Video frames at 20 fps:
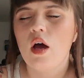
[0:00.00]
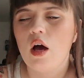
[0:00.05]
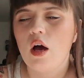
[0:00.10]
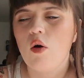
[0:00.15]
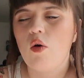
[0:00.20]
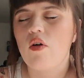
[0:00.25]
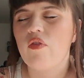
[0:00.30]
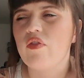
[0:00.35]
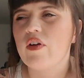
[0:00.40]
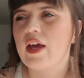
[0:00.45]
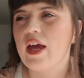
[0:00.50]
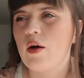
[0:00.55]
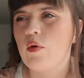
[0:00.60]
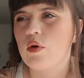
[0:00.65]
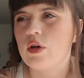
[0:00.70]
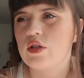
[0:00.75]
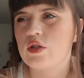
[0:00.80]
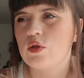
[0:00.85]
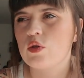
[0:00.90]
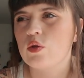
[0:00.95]
oh, I forget
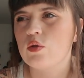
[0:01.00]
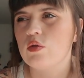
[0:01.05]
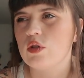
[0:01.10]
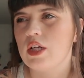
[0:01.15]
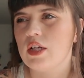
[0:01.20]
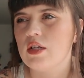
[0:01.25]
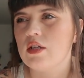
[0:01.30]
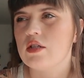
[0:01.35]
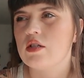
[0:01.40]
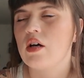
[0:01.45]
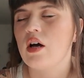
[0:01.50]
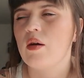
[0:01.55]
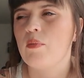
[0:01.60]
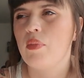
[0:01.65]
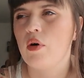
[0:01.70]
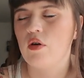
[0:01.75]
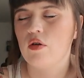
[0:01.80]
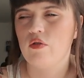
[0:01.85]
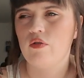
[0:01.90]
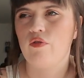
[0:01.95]
what it's called, in
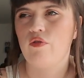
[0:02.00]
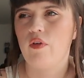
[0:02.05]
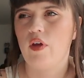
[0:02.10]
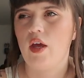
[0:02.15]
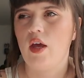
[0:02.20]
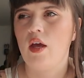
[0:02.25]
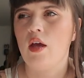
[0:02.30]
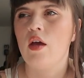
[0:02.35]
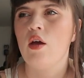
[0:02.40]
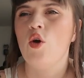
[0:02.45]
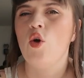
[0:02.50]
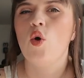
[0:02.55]
typography,